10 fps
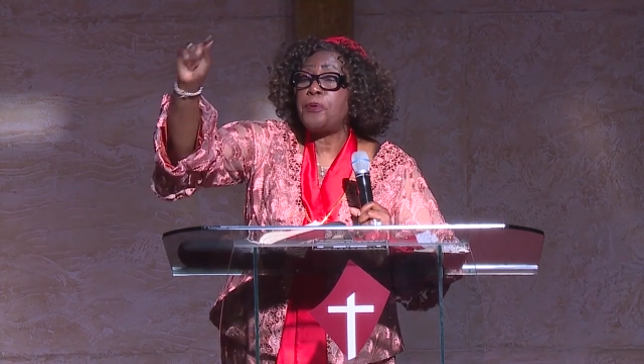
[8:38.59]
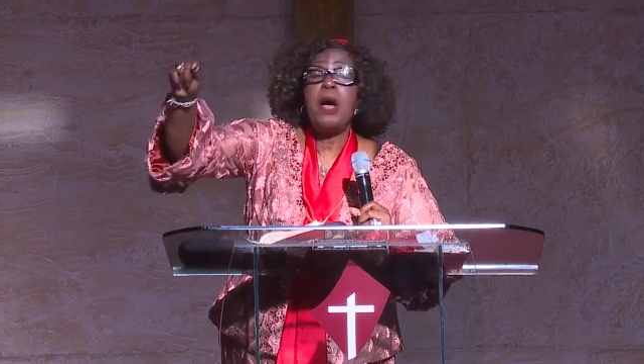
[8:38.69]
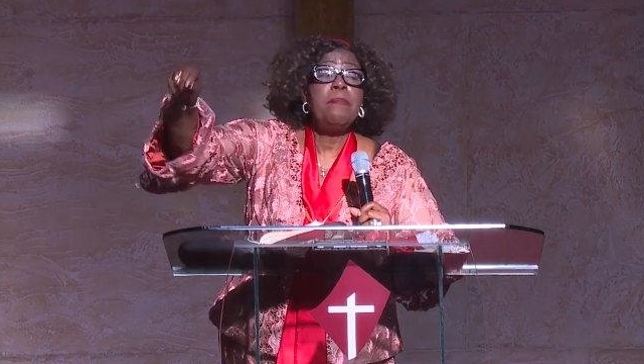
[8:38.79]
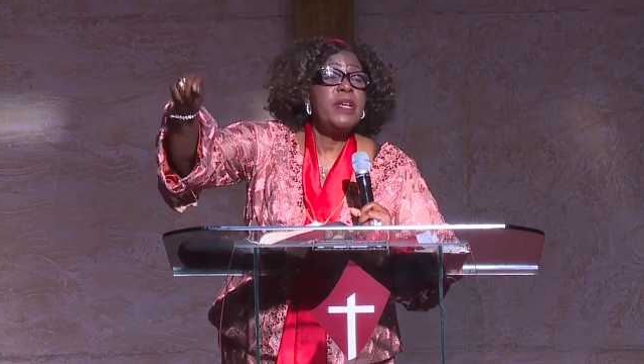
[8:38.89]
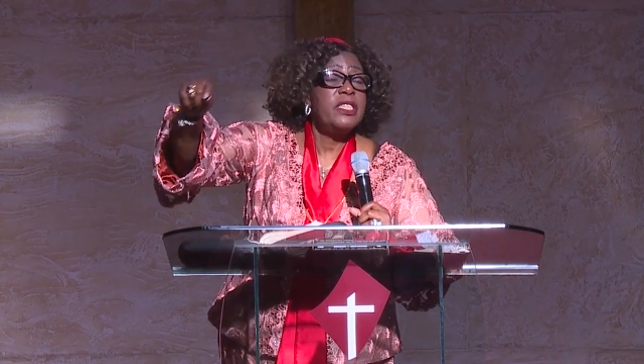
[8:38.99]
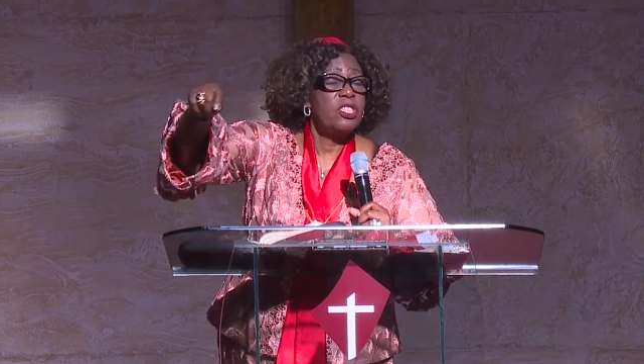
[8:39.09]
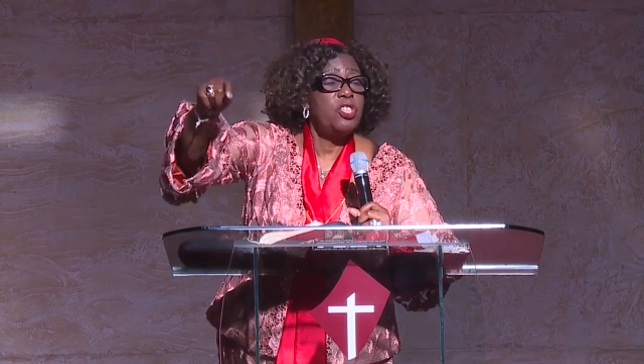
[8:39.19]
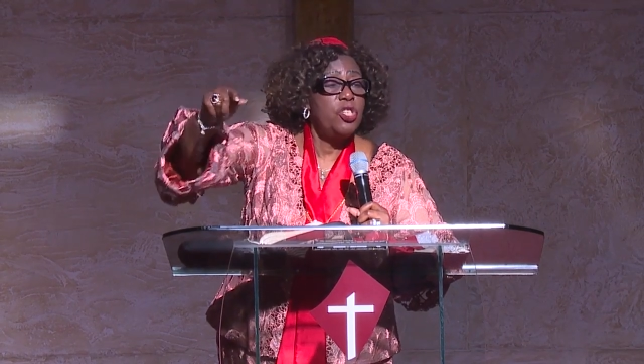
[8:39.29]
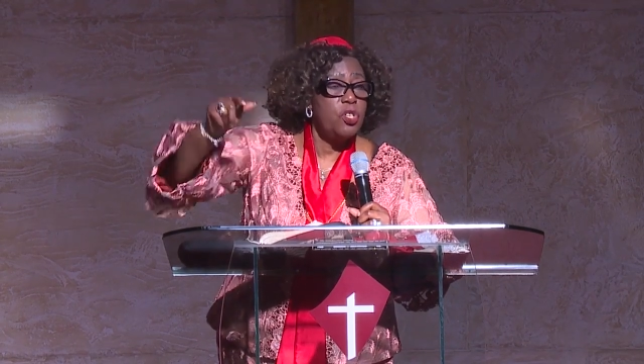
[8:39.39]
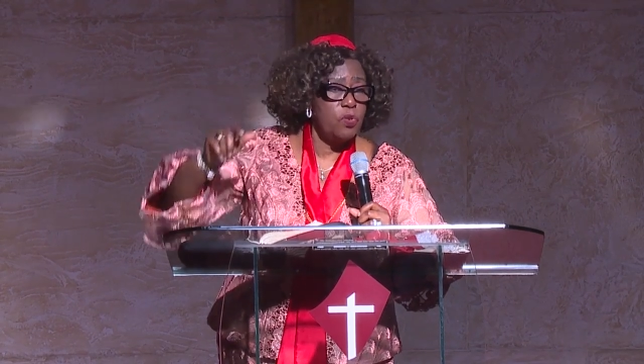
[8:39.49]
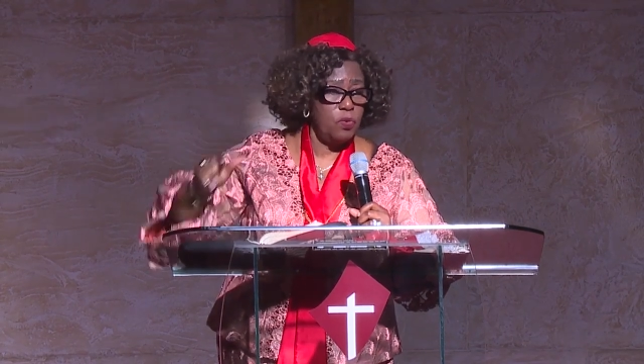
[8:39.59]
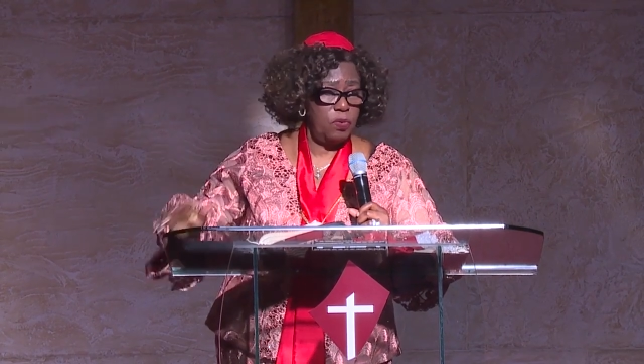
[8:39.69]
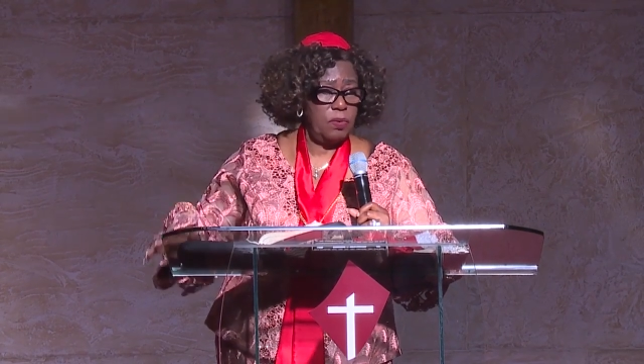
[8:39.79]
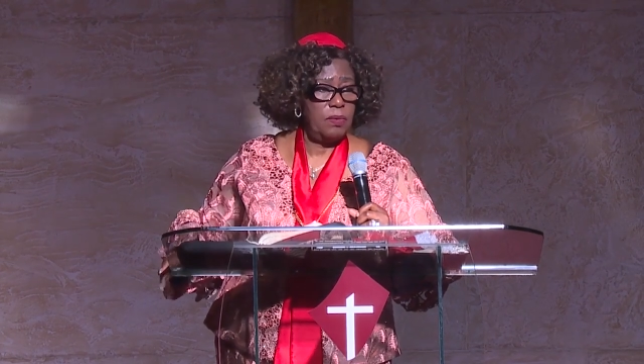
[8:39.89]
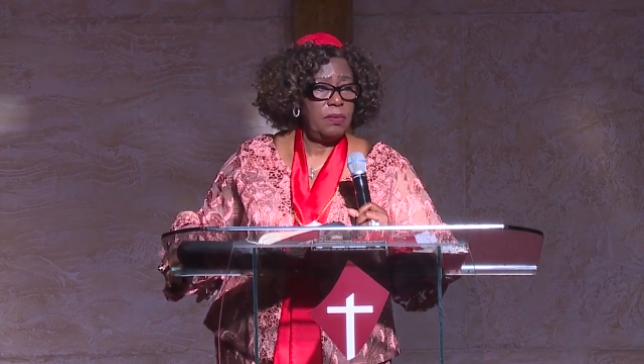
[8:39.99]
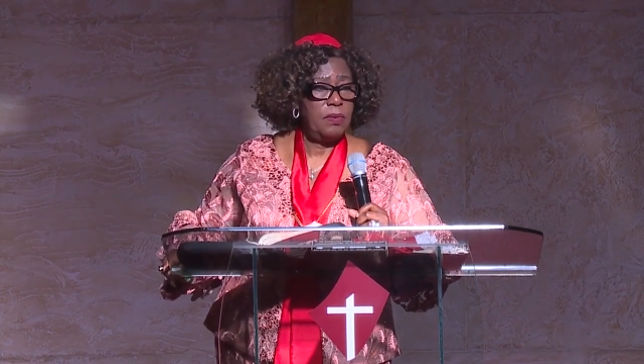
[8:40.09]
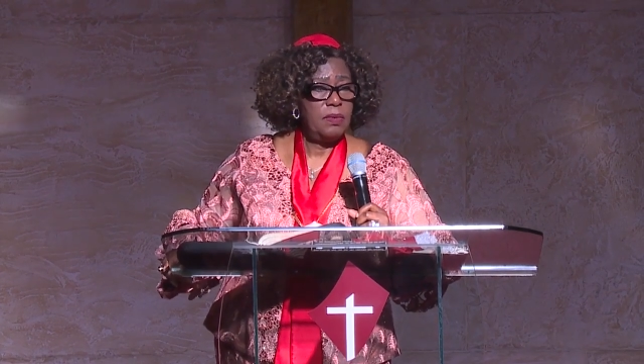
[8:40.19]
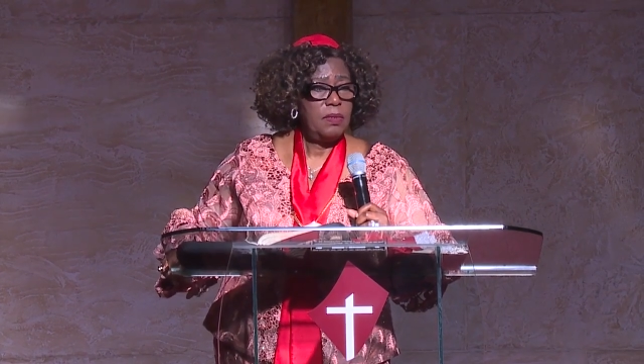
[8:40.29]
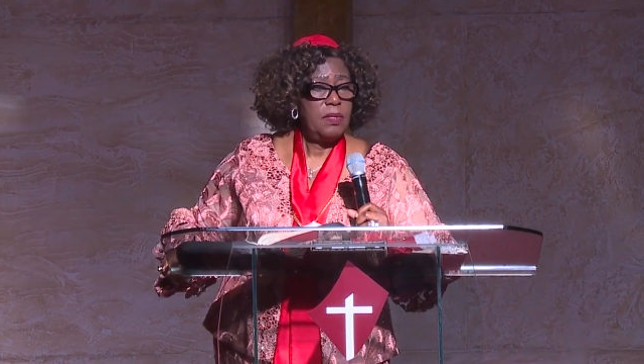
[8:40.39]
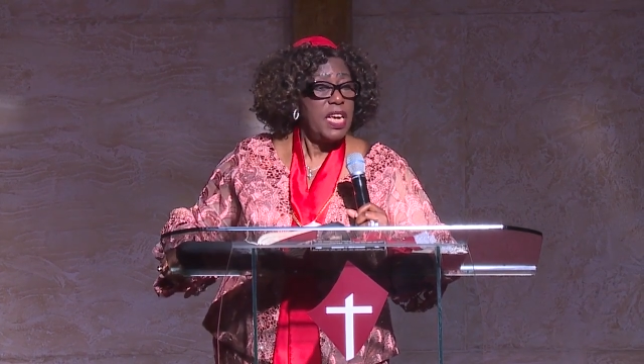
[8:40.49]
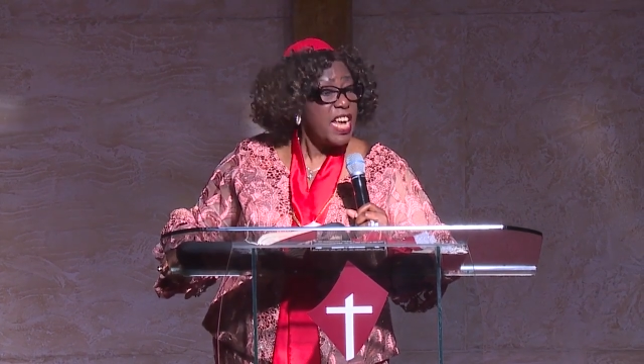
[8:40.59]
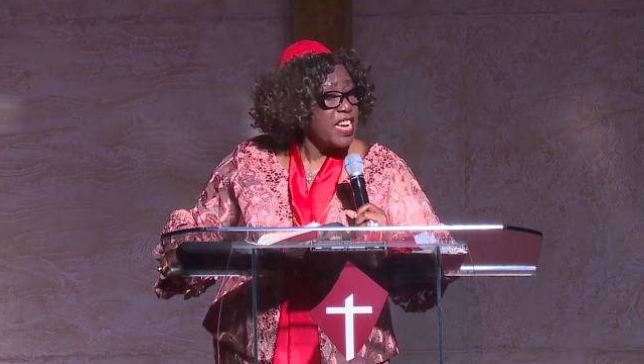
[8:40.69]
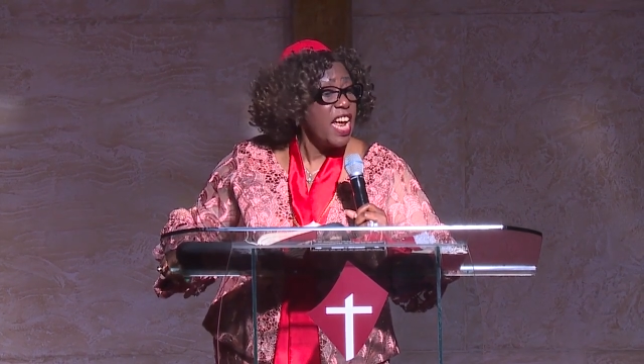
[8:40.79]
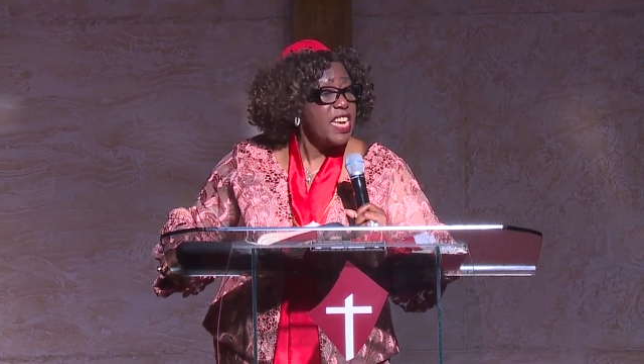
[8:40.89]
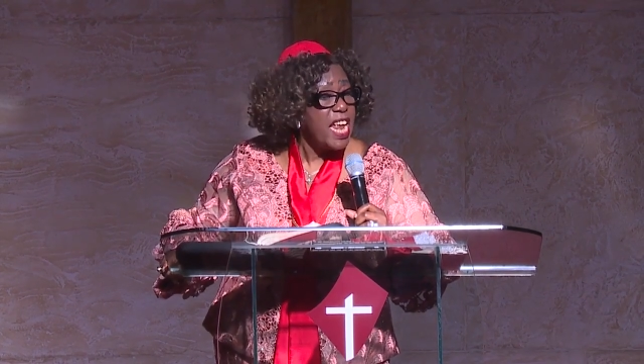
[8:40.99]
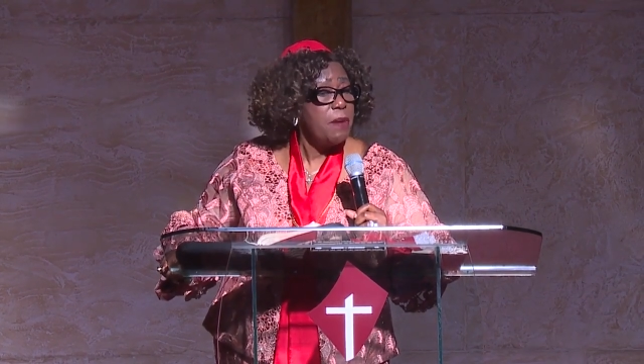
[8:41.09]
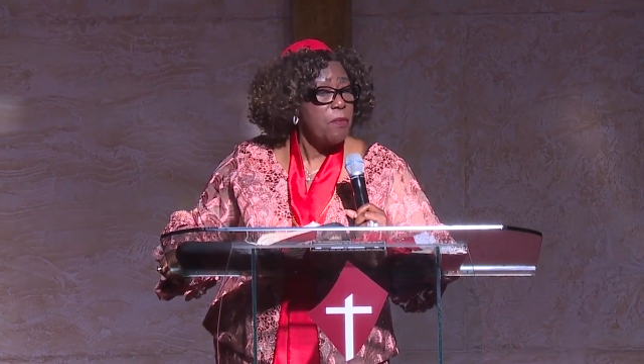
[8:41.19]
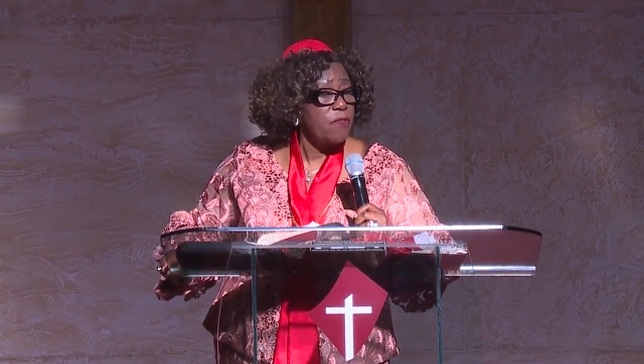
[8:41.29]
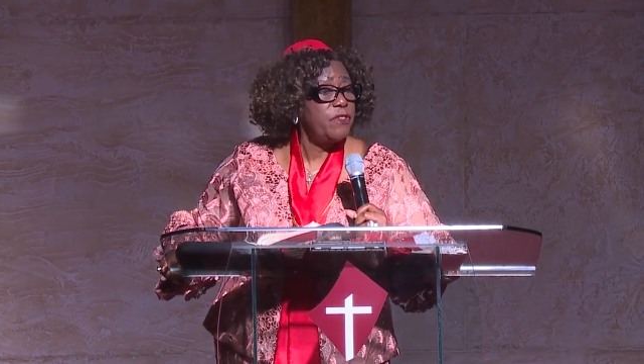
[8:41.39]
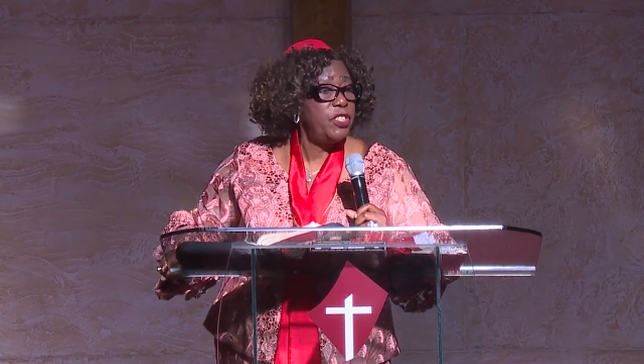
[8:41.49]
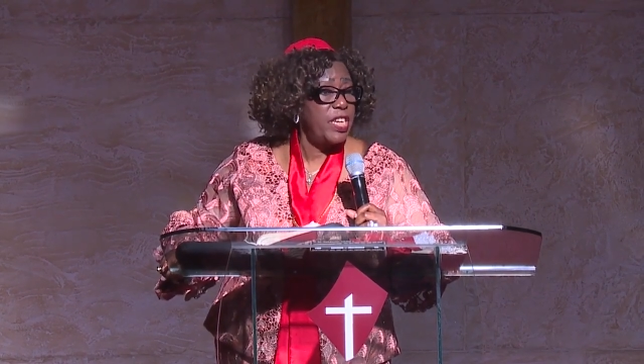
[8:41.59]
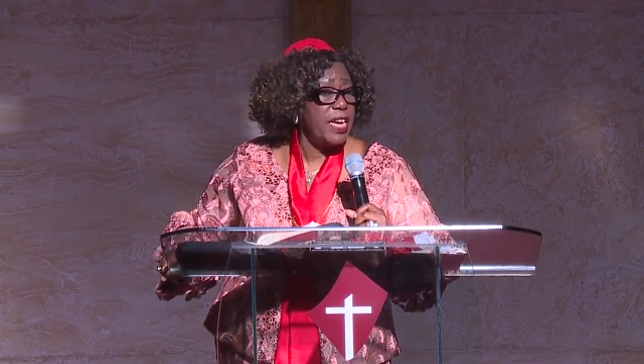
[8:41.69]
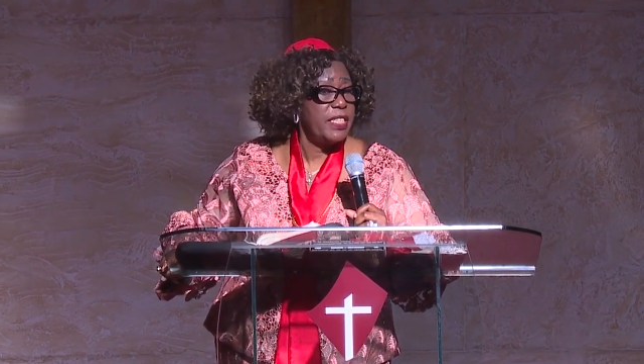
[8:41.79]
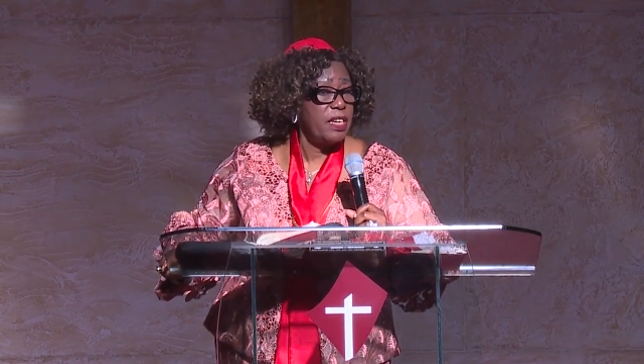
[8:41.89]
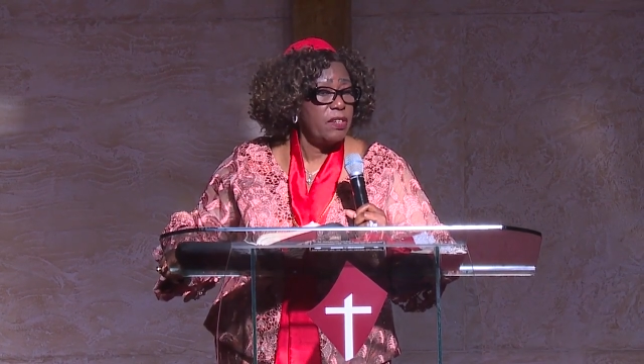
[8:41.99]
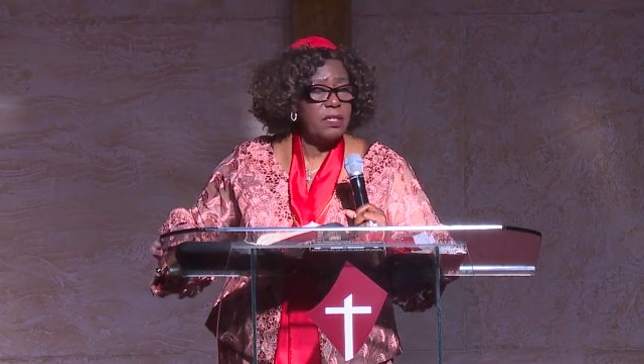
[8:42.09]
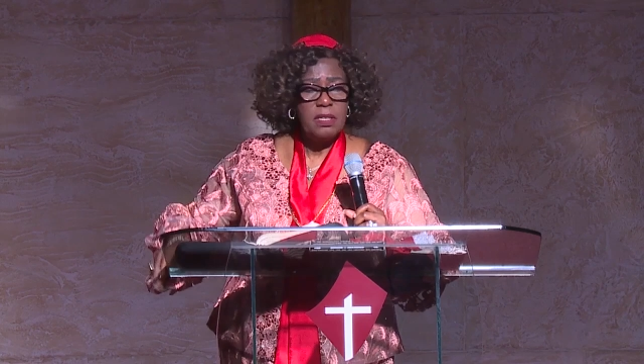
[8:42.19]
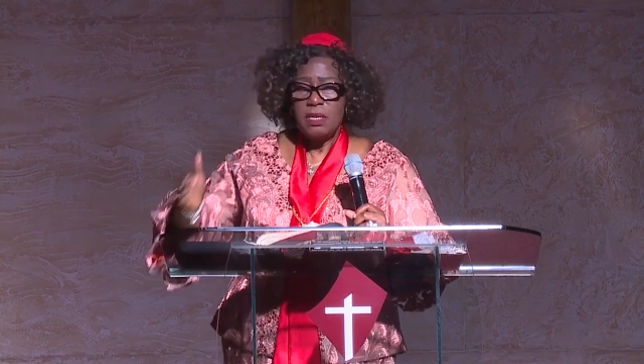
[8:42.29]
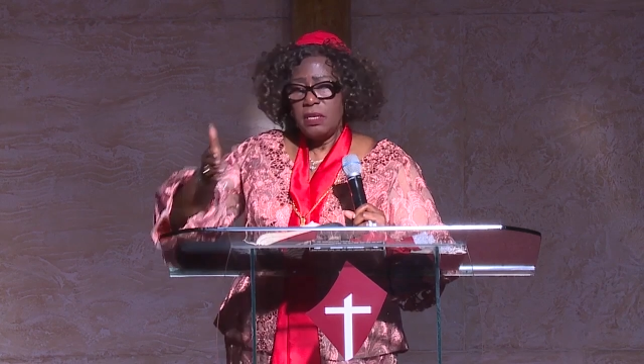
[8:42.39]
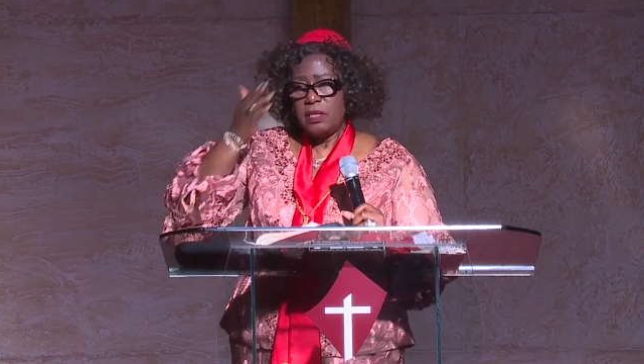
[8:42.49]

promised you in the name of Jesus.